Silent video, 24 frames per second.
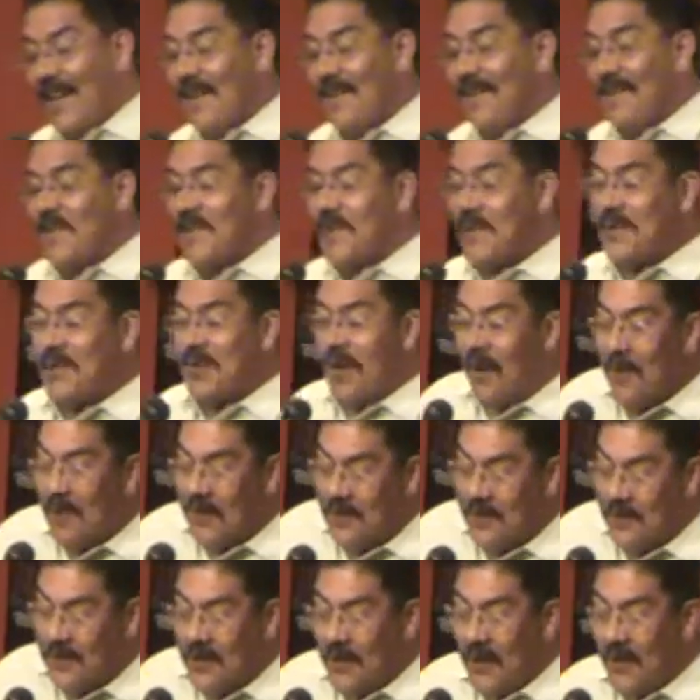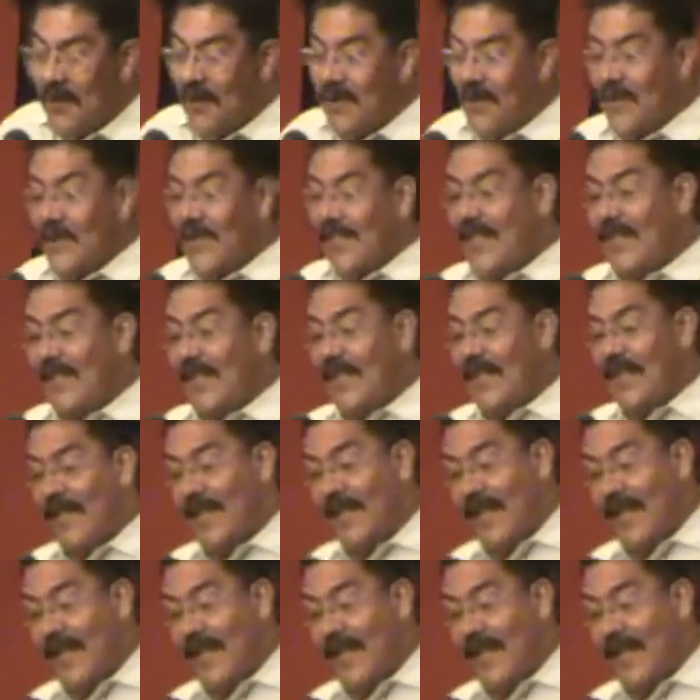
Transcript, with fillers: of socially